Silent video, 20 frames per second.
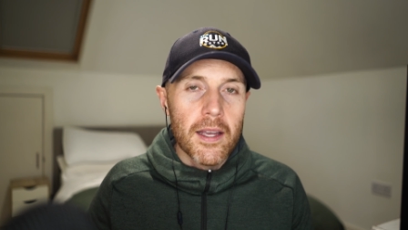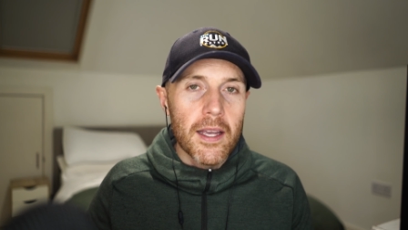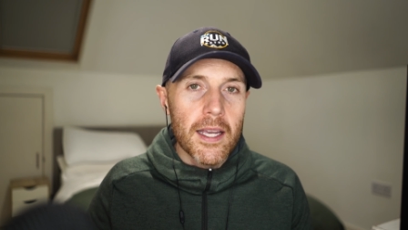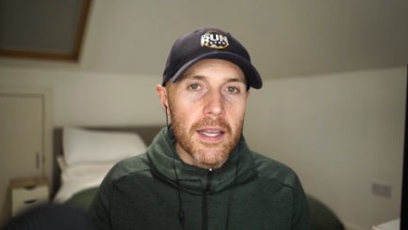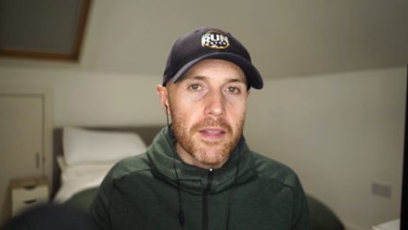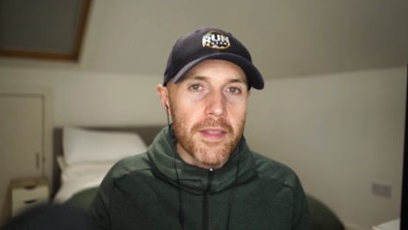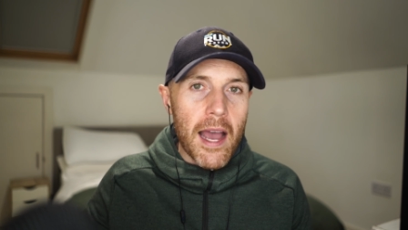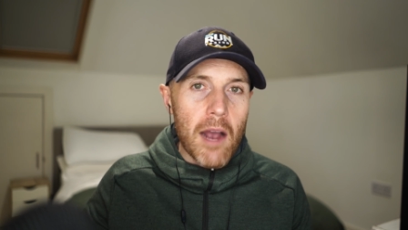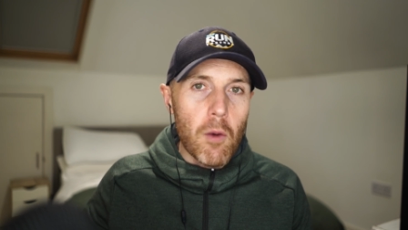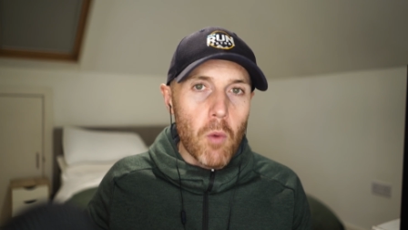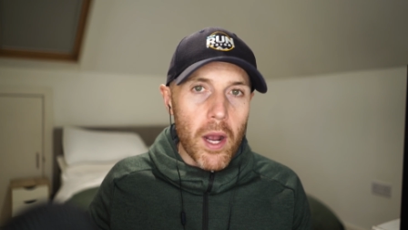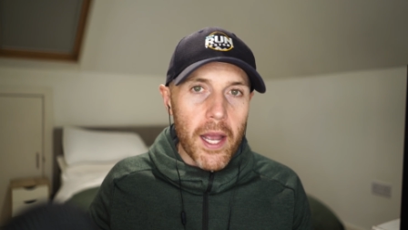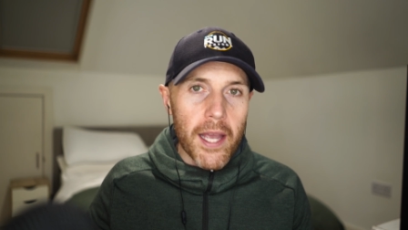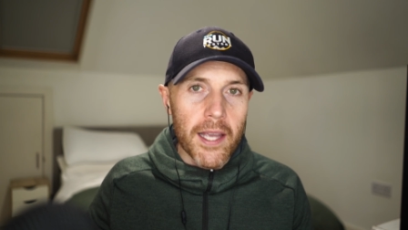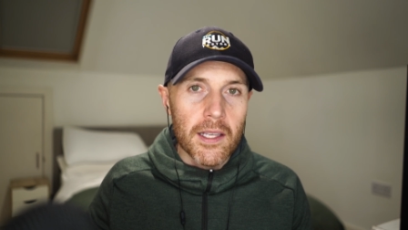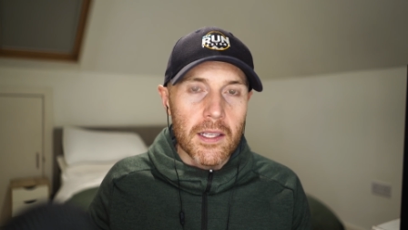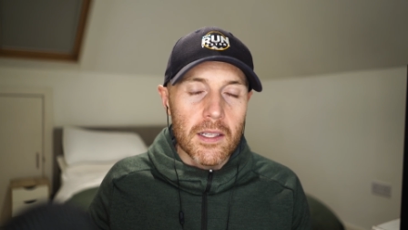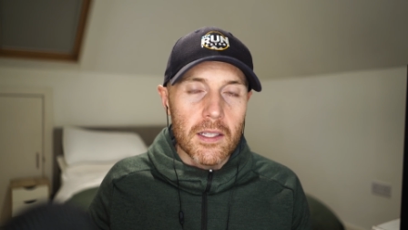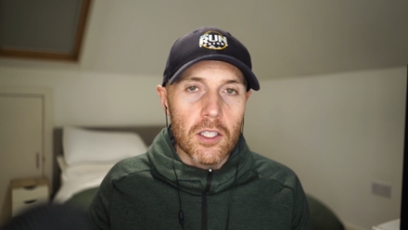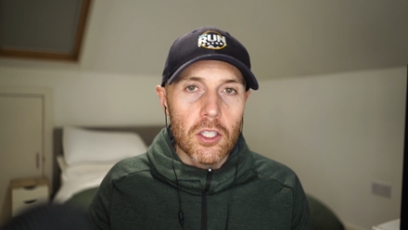in that
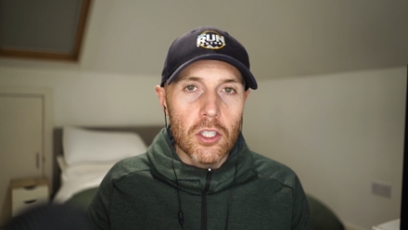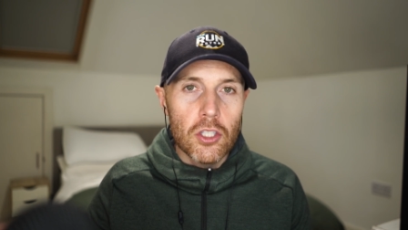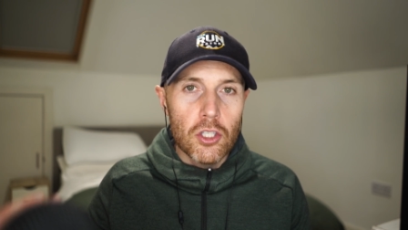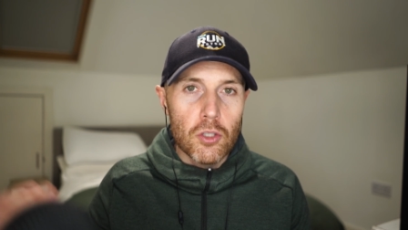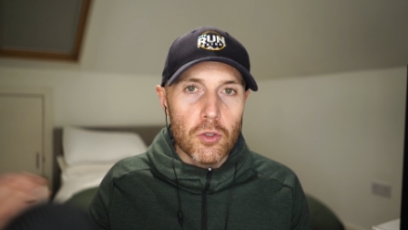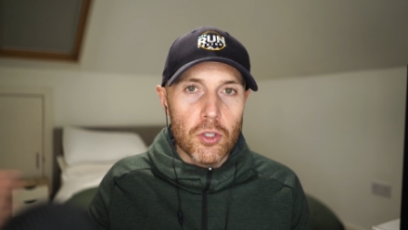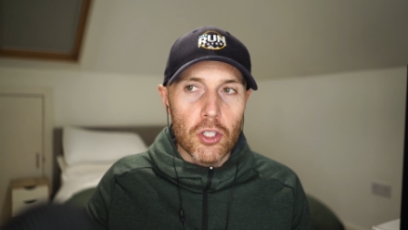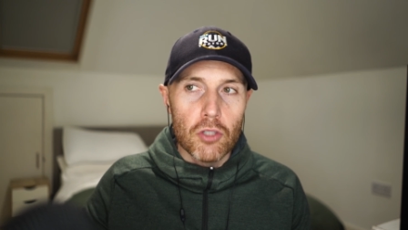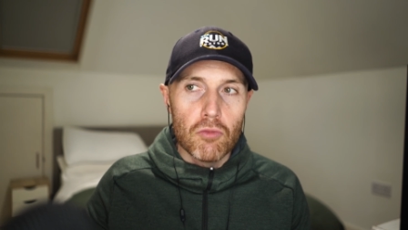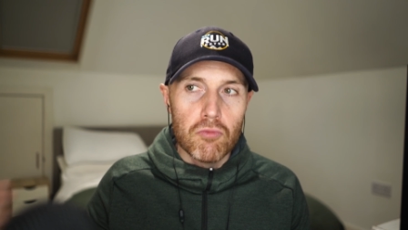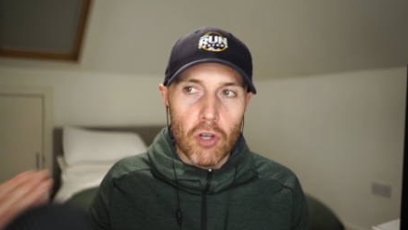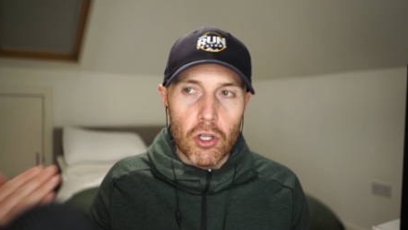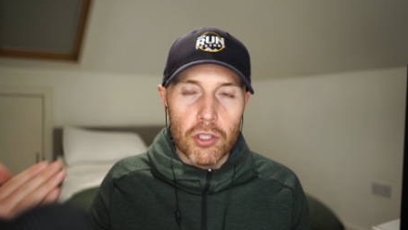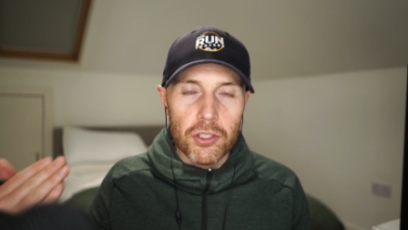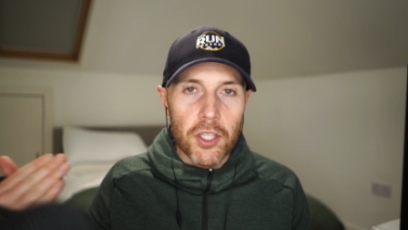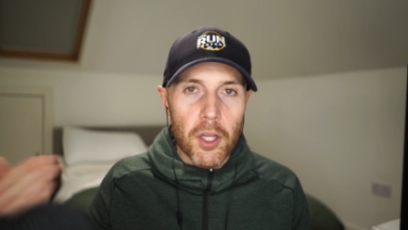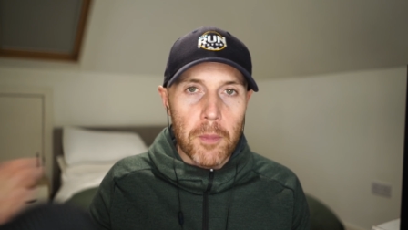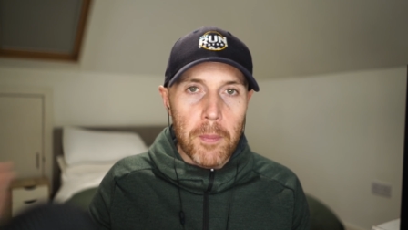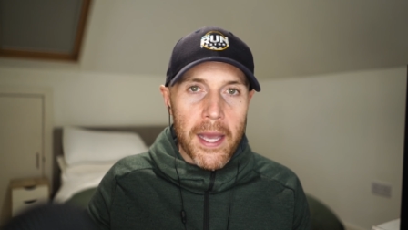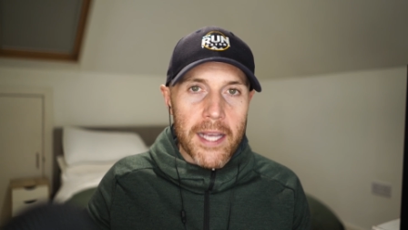way you just run
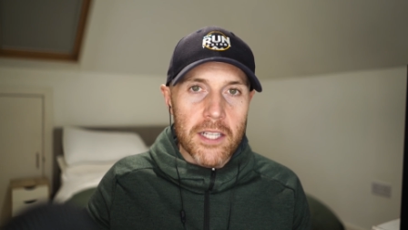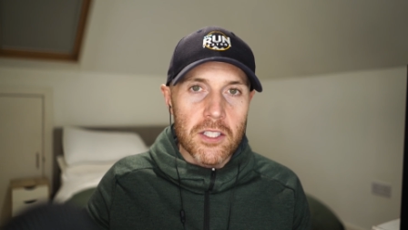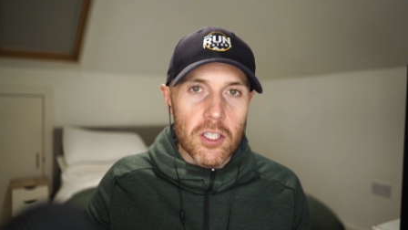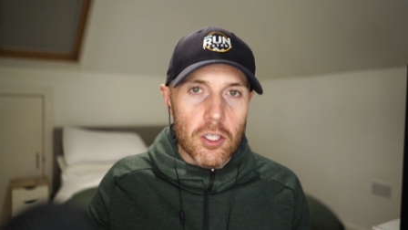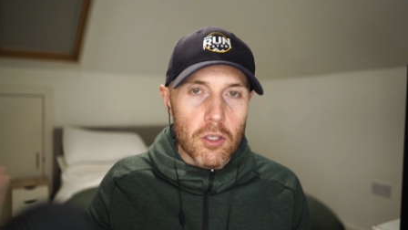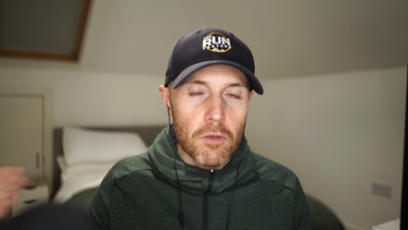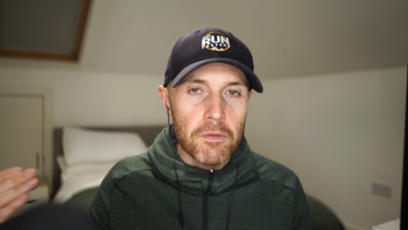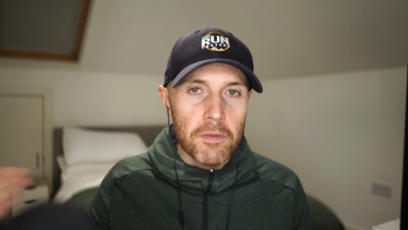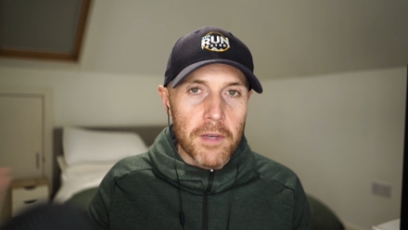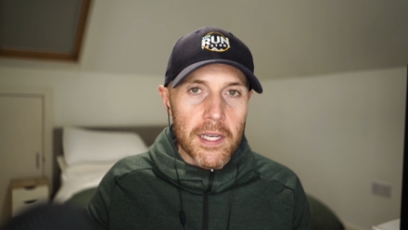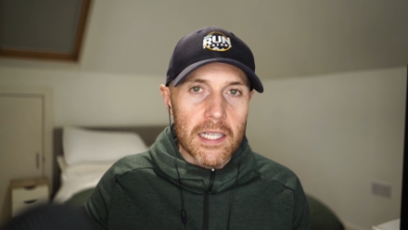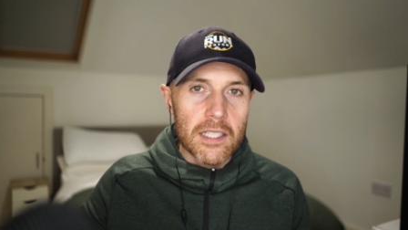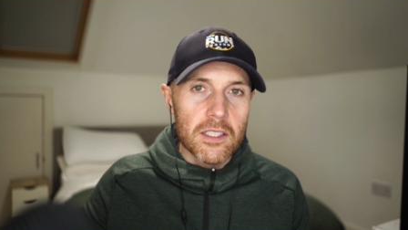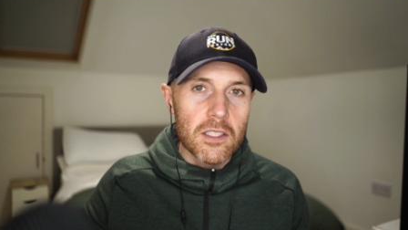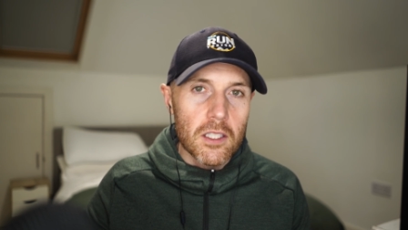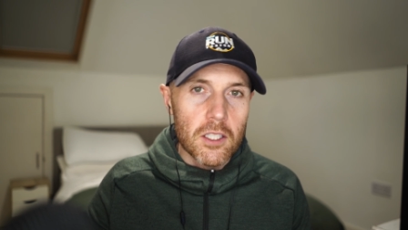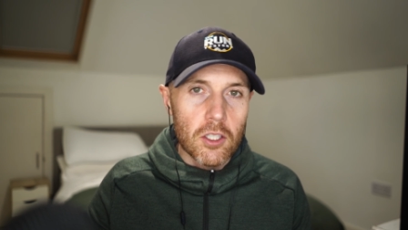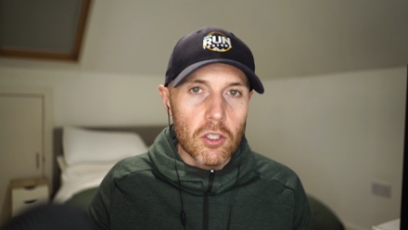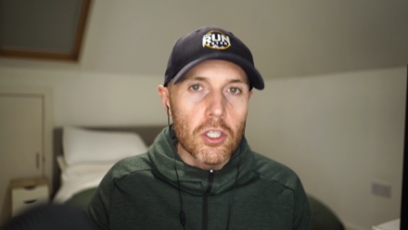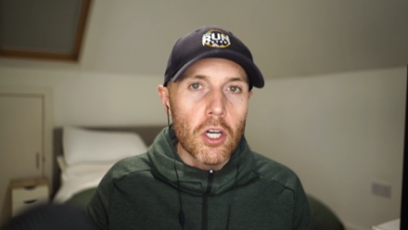to the pace that you feel
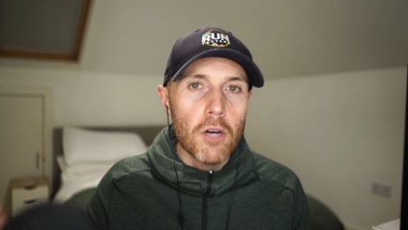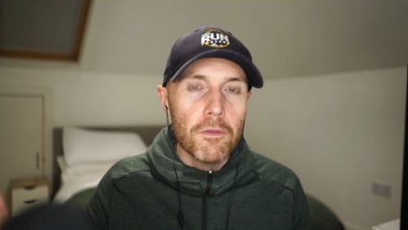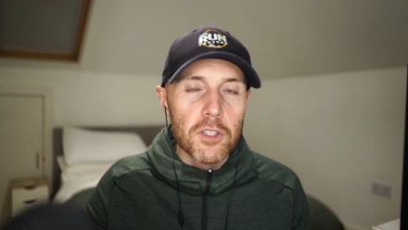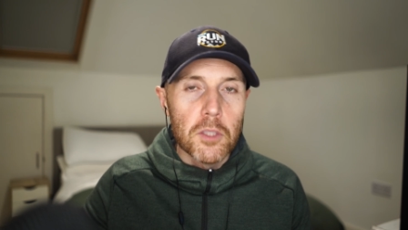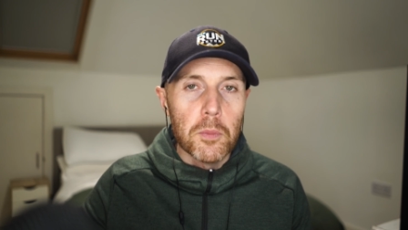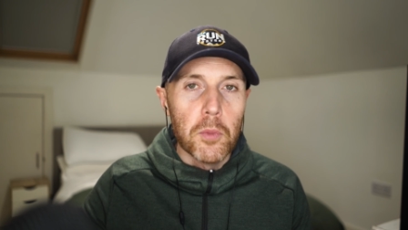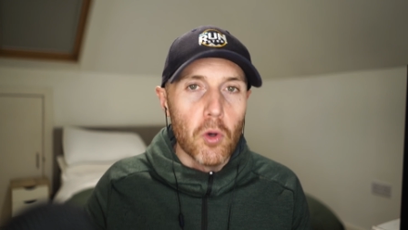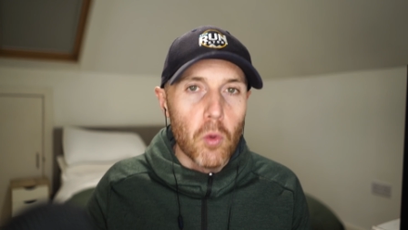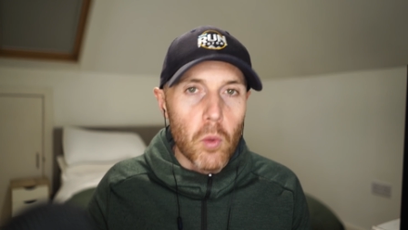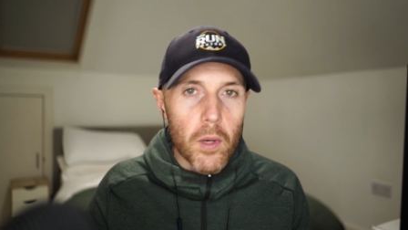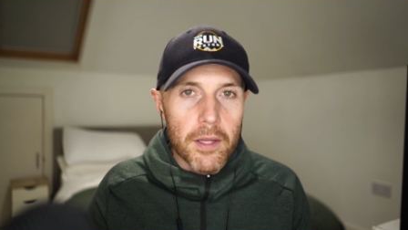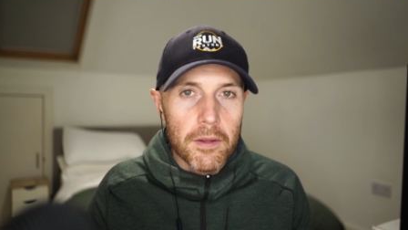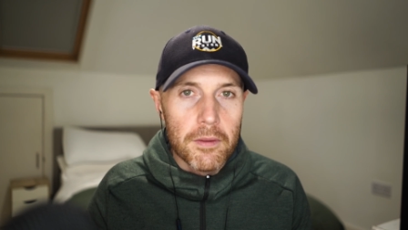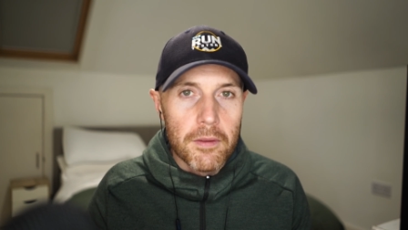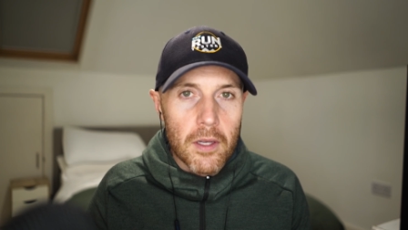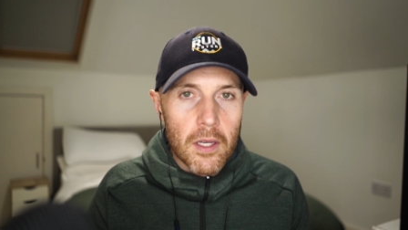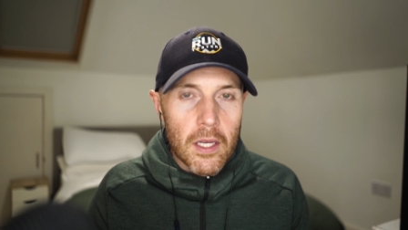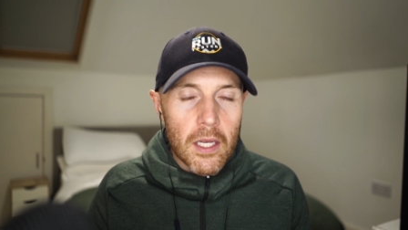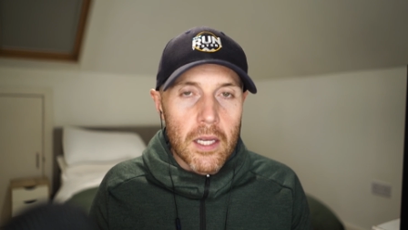you're comfortable with,